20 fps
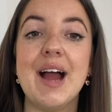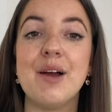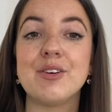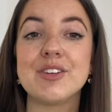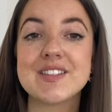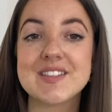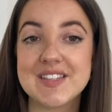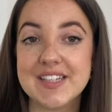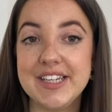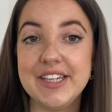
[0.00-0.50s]
will
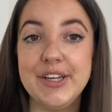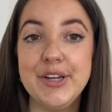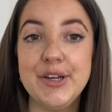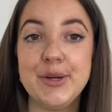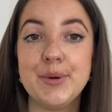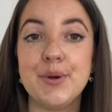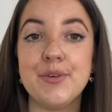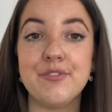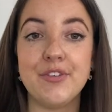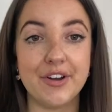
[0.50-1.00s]
see
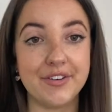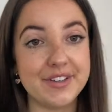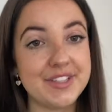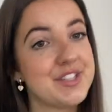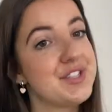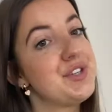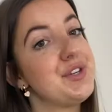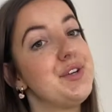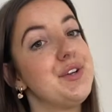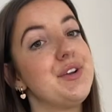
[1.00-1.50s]
you very
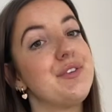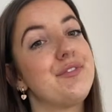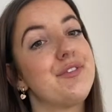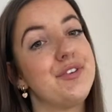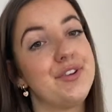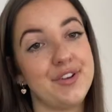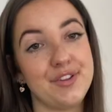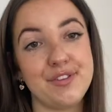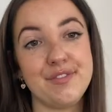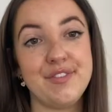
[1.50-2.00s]
soon for
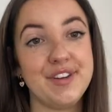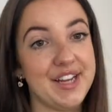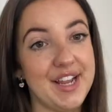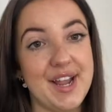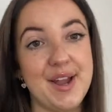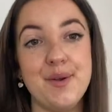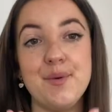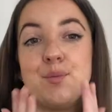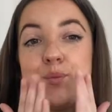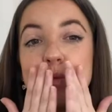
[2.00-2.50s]
another video.